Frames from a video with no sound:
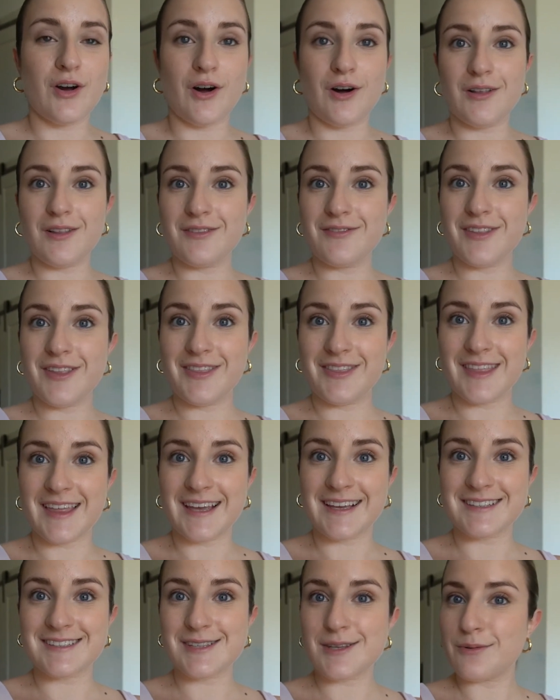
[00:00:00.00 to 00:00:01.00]
all of the
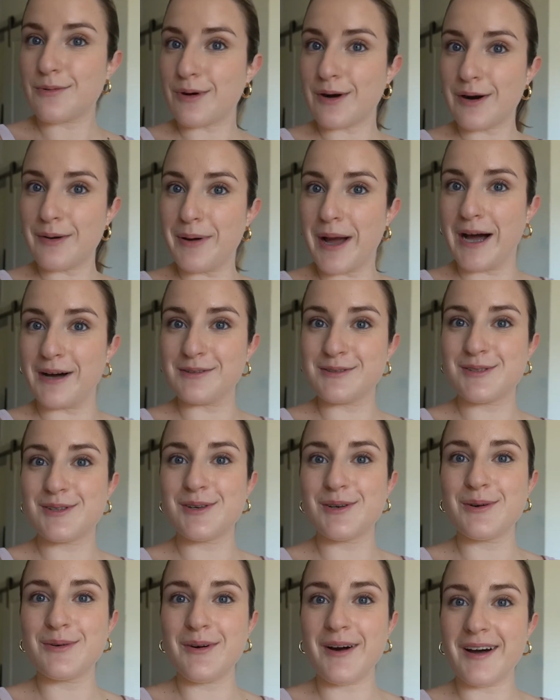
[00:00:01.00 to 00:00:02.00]
things that we're about
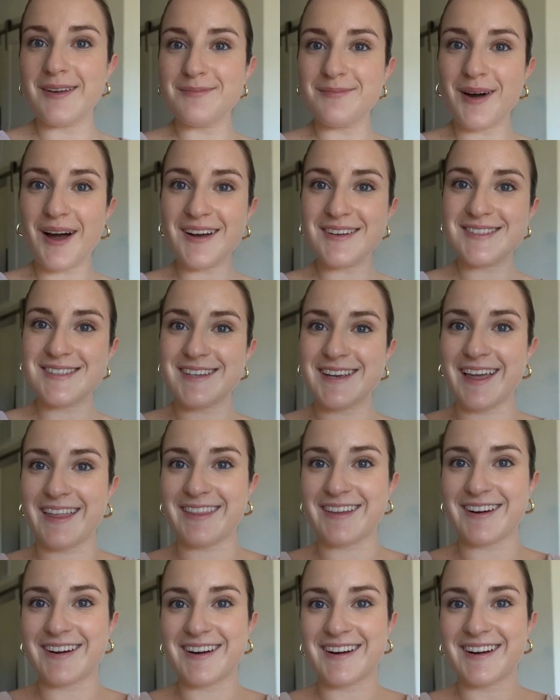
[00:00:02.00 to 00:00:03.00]
to unbox
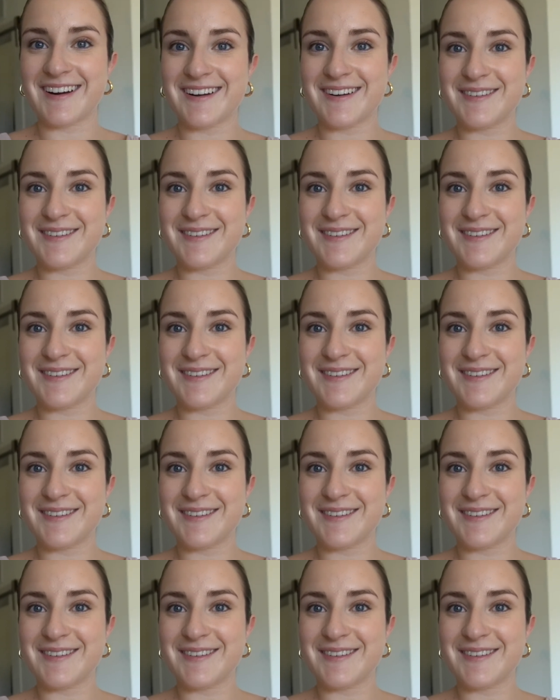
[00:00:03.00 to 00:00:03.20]
together.